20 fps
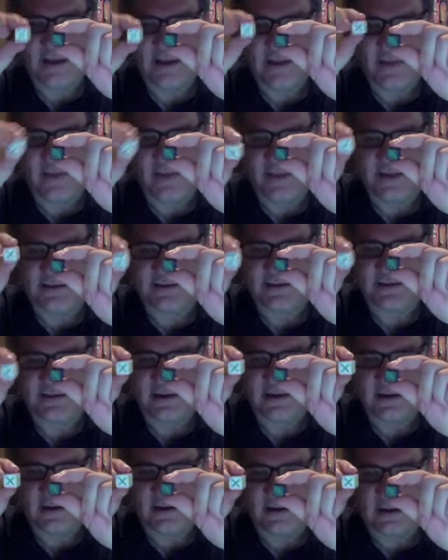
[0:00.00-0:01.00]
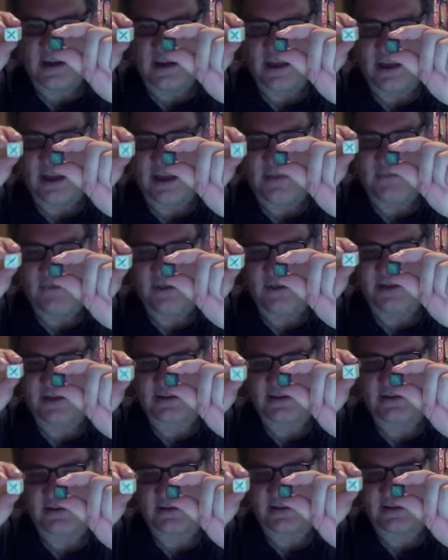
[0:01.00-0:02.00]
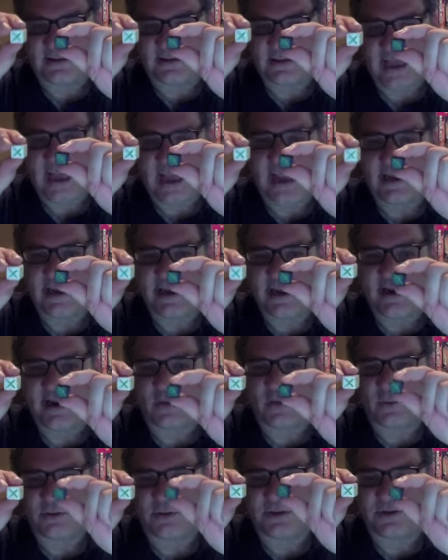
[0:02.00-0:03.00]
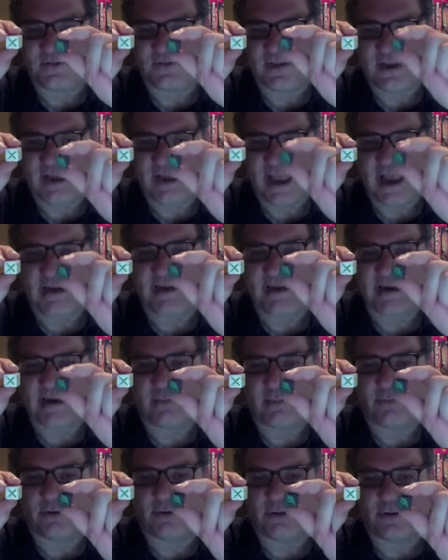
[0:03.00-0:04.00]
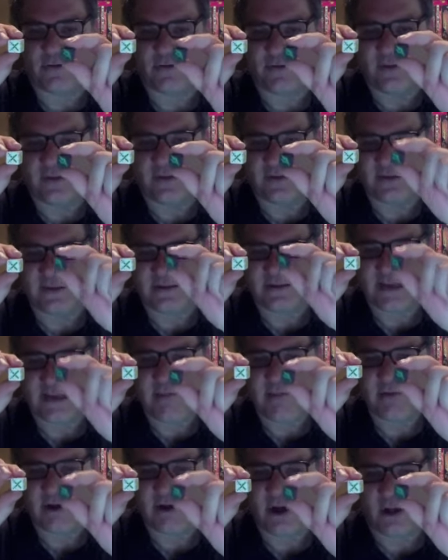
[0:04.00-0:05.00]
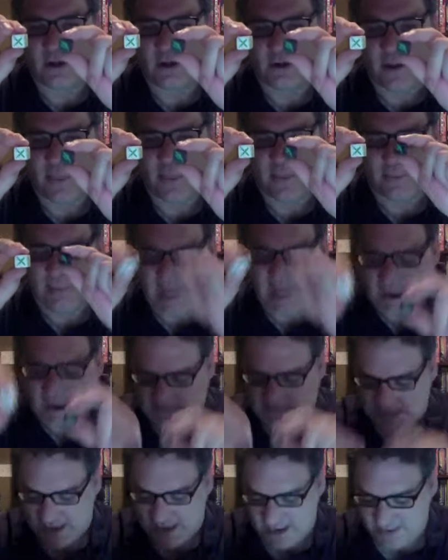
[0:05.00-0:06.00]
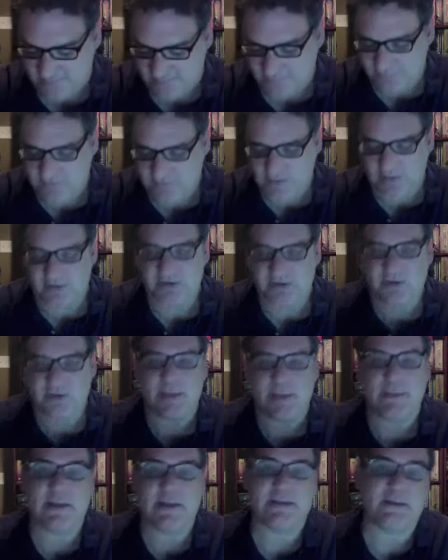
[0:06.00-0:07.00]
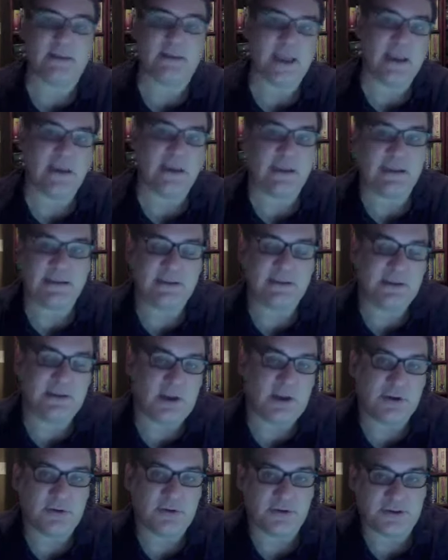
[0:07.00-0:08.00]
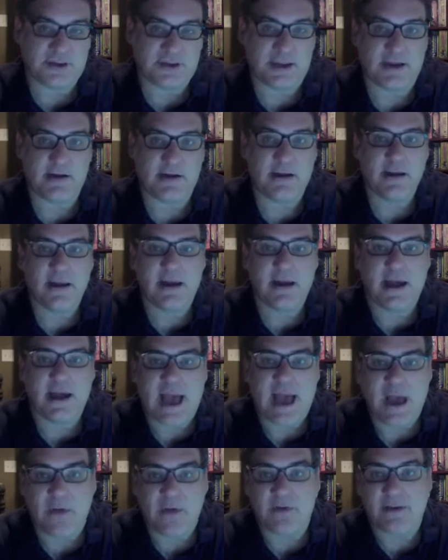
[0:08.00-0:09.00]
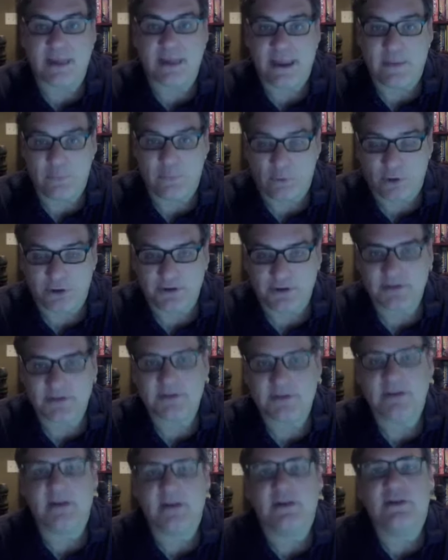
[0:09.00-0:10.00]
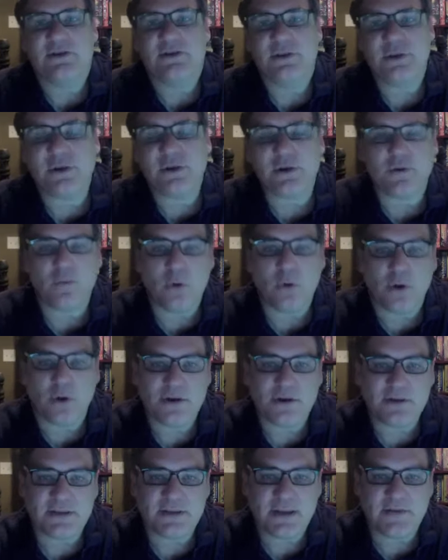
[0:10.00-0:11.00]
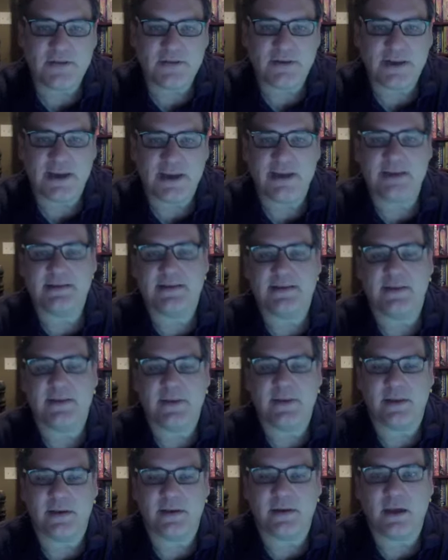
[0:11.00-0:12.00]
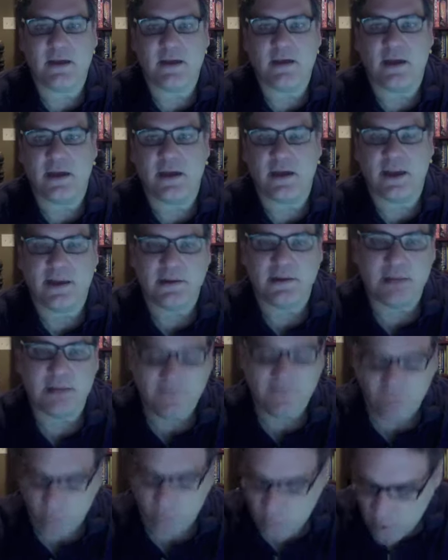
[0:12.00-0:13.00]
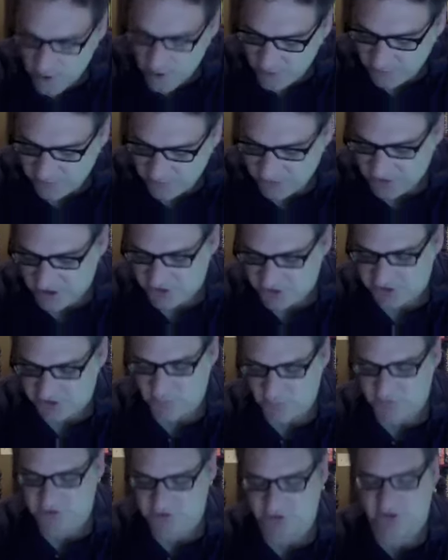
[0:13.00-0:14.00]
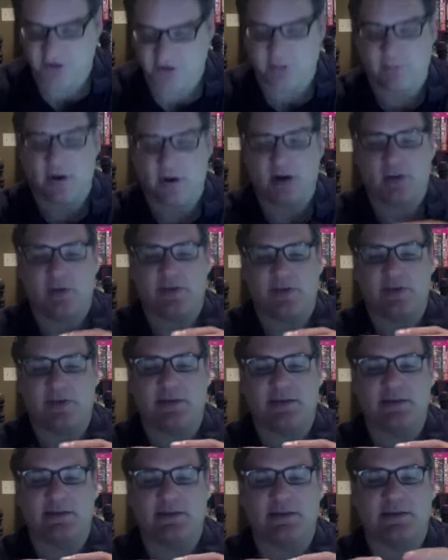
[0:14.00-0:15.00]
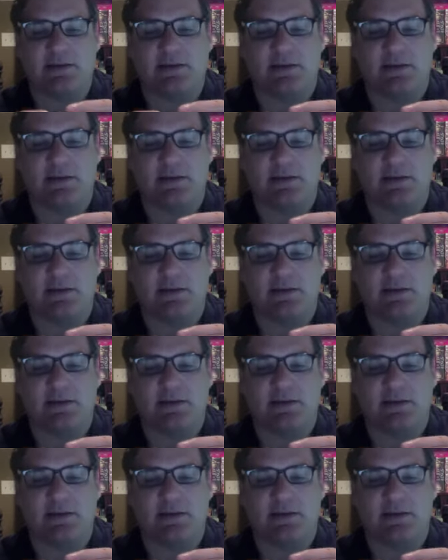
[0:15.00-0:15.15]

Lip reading: this die here will defeat any number of the same color on the black die. So that makes it kind of easy to understand how the game works. So you're going to roll your 7 dice, and then in level 1 of the dungeon, which you're going to mark with this